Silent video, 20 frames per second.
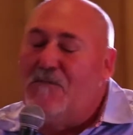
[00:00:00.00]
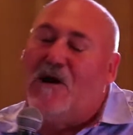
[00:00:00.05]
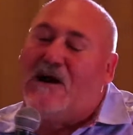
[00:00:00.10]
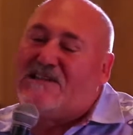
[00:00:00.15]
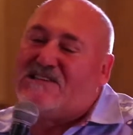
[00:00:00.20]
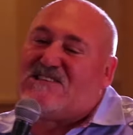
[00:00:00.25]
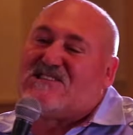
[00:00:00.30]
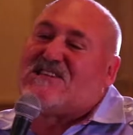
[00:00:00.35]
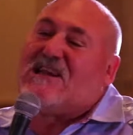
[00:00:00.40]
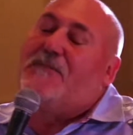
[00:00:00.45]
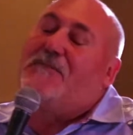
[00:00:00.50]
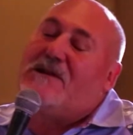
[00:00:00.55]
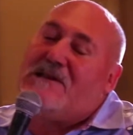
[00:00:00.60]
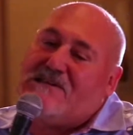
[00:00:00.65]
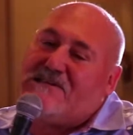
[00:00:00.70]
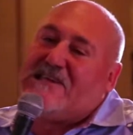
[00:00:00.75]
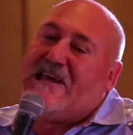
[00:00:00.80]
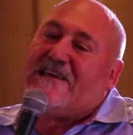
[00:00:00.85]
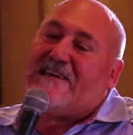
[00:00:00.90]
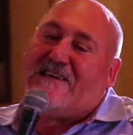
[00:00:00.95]
Come on,
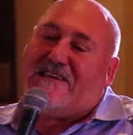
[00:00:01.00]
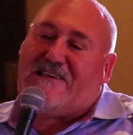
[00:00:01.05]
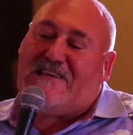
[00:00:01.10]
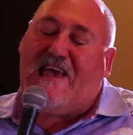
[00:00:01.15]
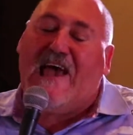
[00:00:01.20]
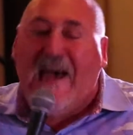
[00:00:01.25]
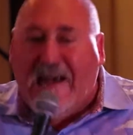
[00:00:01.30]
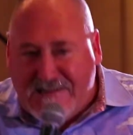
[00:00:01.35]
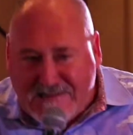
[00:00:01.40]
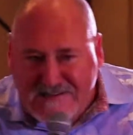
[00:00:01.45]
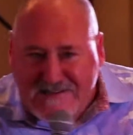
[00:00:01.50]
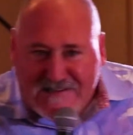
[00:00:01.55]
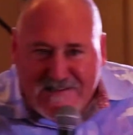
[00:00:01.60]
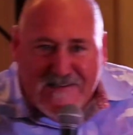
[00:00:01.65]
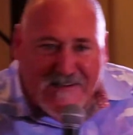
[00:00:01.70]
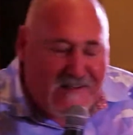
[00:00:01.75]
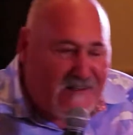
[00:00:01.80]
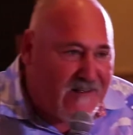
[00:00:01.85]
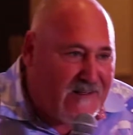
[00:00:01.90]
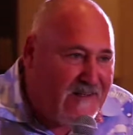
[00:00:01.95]
somebody take a
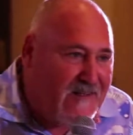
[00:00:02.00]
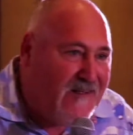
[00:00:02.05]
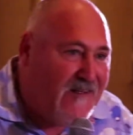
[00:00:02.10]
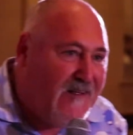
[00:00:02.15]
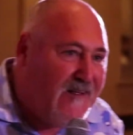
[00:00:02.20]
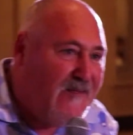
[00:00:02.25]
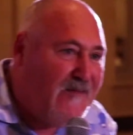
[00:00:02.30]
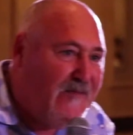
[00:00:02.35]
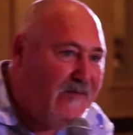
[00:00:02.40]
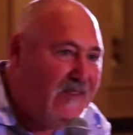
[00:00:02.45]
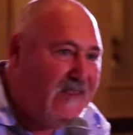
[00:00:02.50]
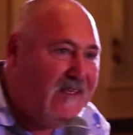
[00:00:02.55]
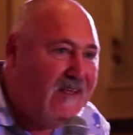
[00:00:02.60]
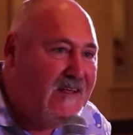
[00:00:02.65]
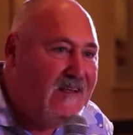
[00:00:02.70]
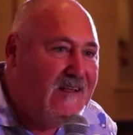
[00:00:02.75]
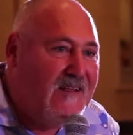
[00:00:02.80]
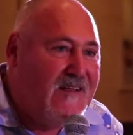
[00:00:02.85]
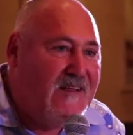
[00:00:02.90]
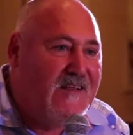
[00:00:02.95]
guess.
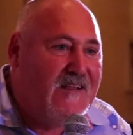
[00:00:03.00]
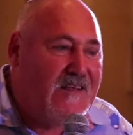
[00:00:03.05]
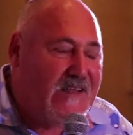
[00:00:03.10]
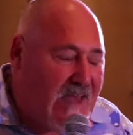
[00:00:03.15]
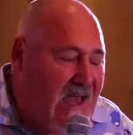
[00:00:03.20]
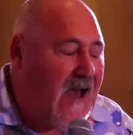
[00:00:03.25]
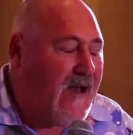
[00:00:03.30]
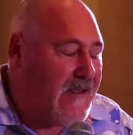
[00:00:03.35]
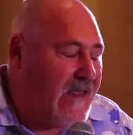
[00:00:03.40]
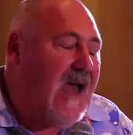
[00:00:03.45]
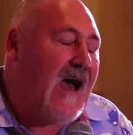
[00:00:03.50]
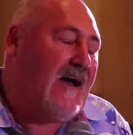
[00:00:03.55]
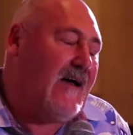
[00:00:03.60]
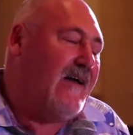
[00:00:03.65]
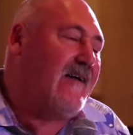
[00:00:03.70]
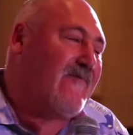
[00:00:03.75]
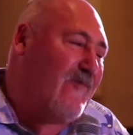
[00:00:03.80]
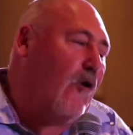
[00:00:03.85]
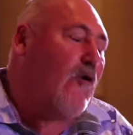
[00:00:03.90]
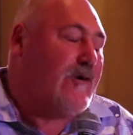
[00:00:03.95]
Yeah,
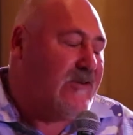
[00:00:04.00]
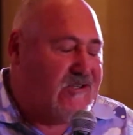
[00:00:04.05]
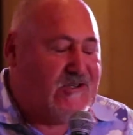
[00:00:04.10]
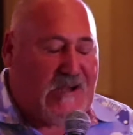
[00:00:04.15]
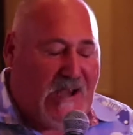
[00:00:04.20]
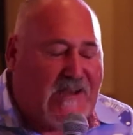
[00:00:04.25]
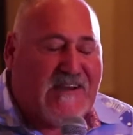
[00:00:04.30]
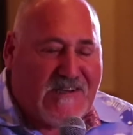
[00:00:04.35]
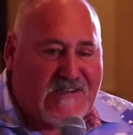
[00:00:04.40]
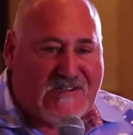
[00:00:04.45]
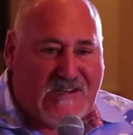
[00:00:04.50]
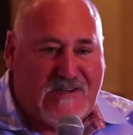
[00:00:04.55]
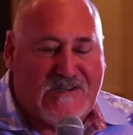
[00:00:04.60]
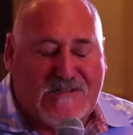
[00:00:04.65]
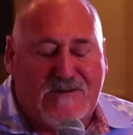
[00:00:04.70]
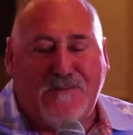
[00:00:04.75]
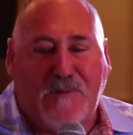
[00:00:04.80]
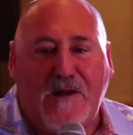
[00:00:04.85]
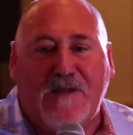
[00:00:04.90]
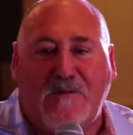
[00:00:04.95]
yeah, of course,
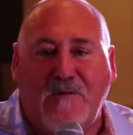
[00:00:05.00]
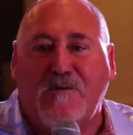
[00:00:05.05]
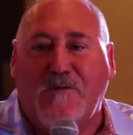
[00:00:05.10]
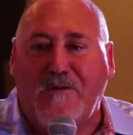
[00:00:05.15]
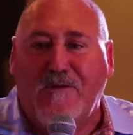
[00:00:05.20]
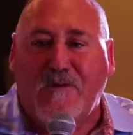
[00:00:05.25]
Genesis, but